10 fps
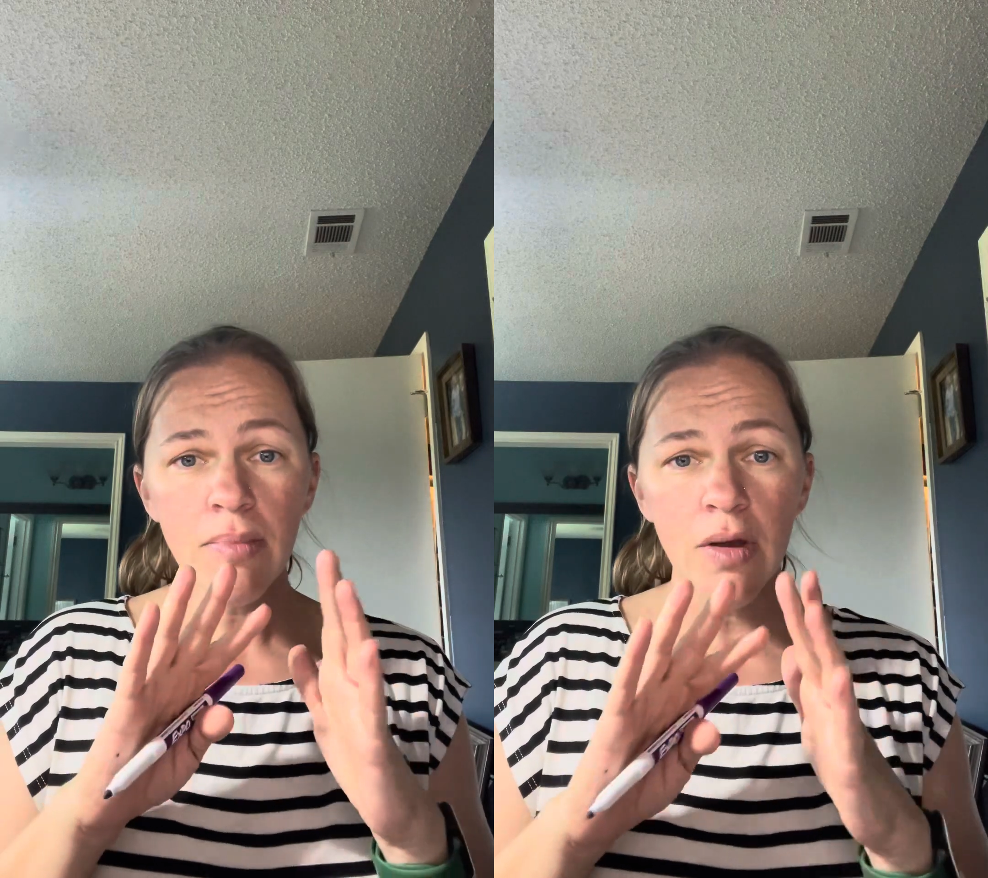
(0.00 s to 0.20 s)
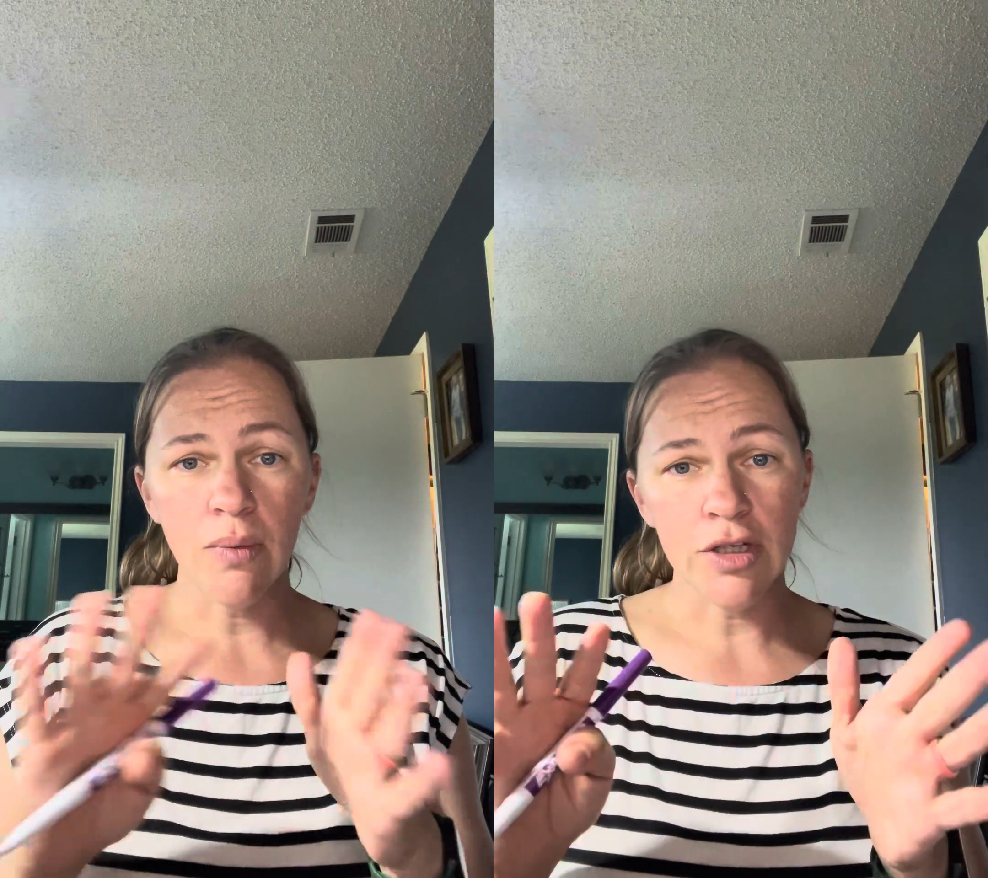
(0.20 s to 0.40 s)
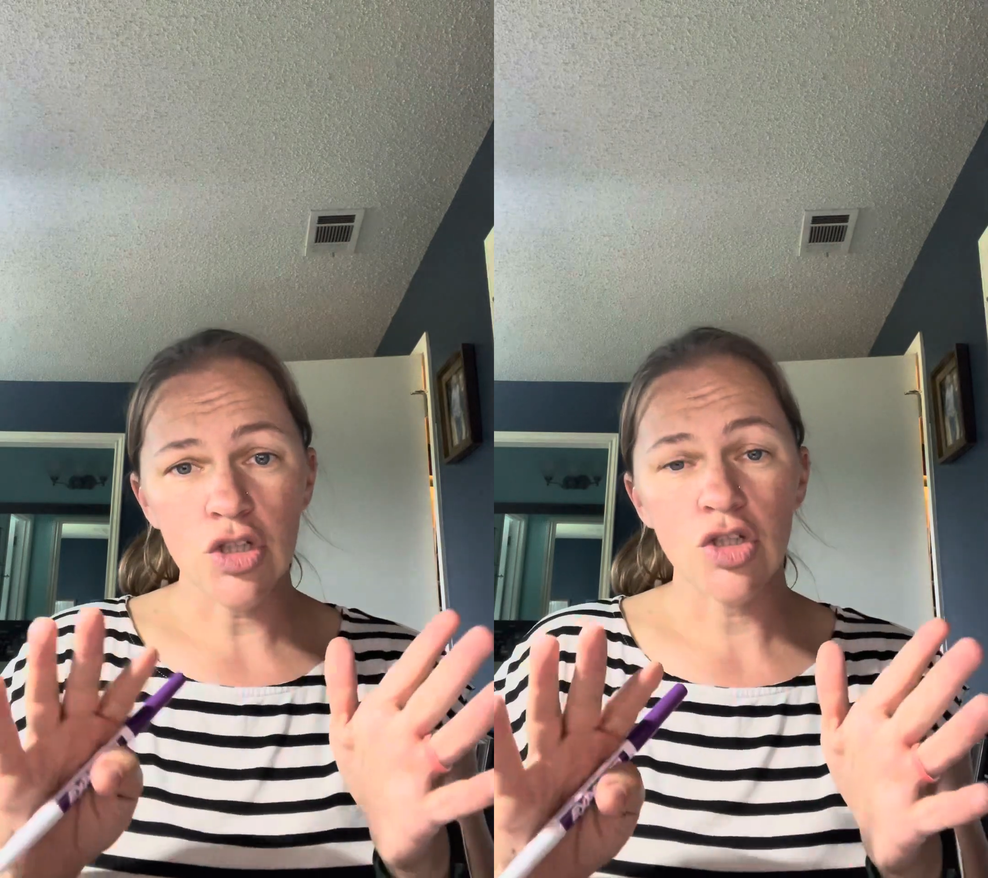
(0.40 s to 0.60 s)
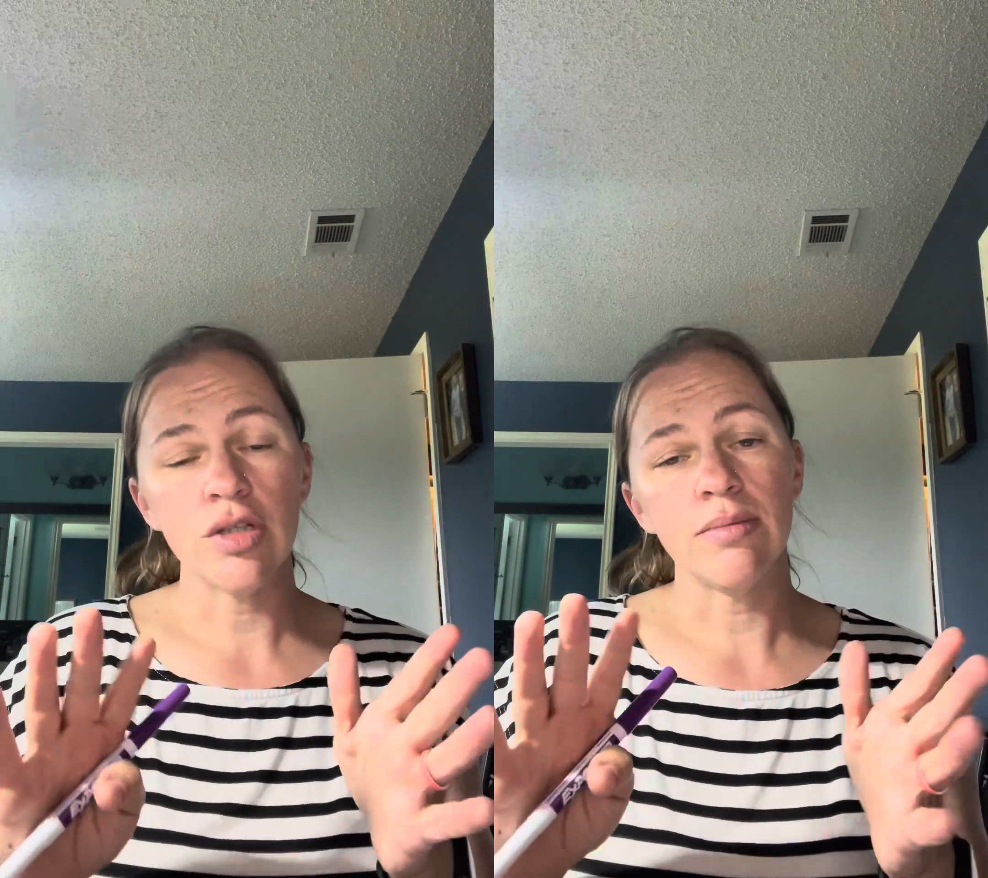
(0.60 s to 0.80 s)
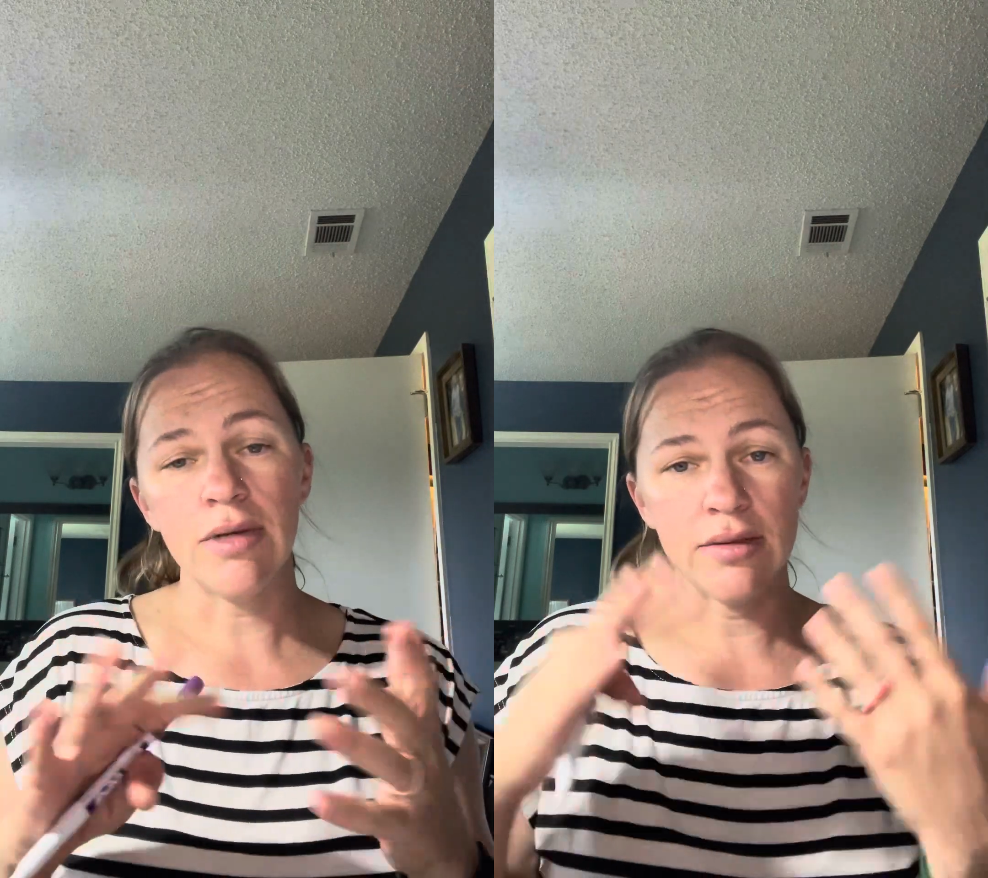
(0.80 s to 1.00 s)
which
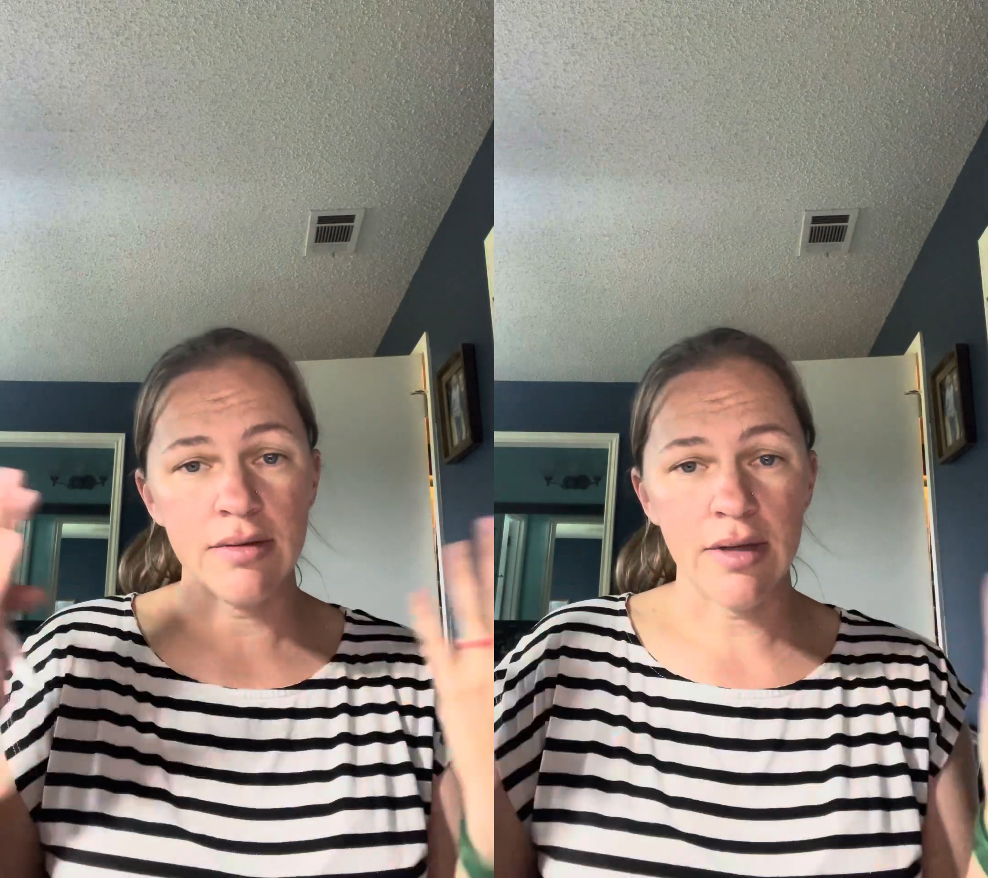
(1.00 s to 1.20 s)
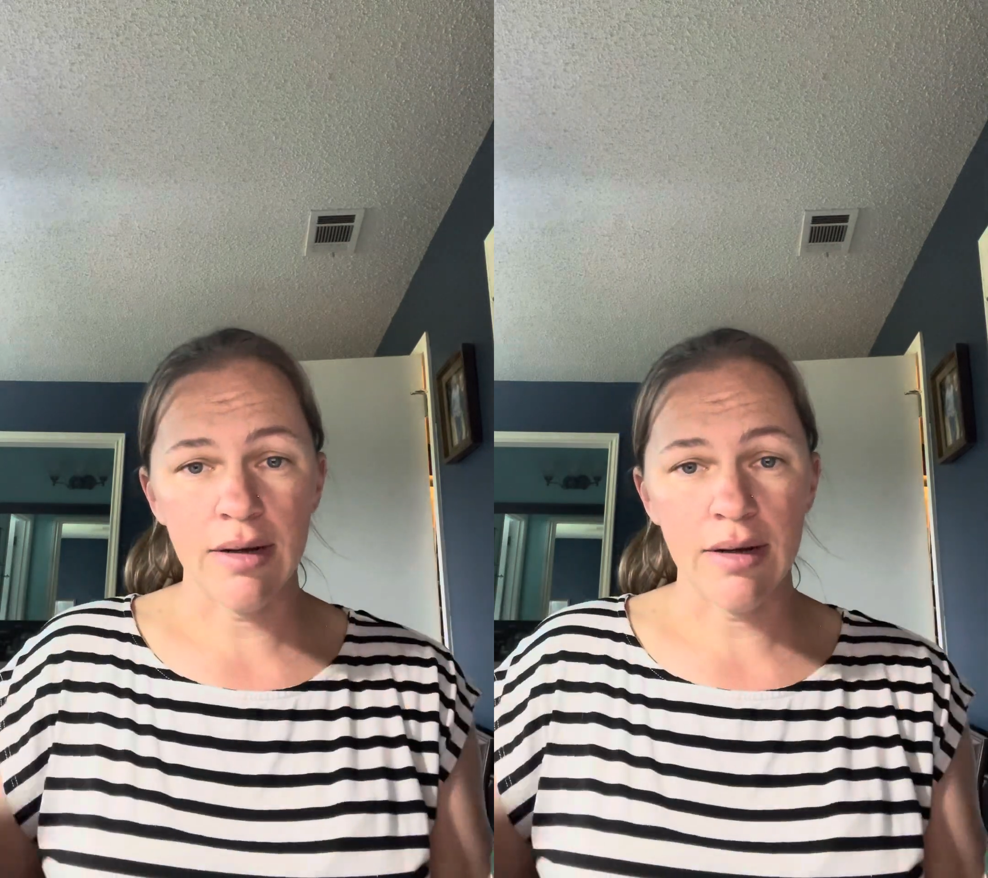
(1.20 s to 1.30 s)
means that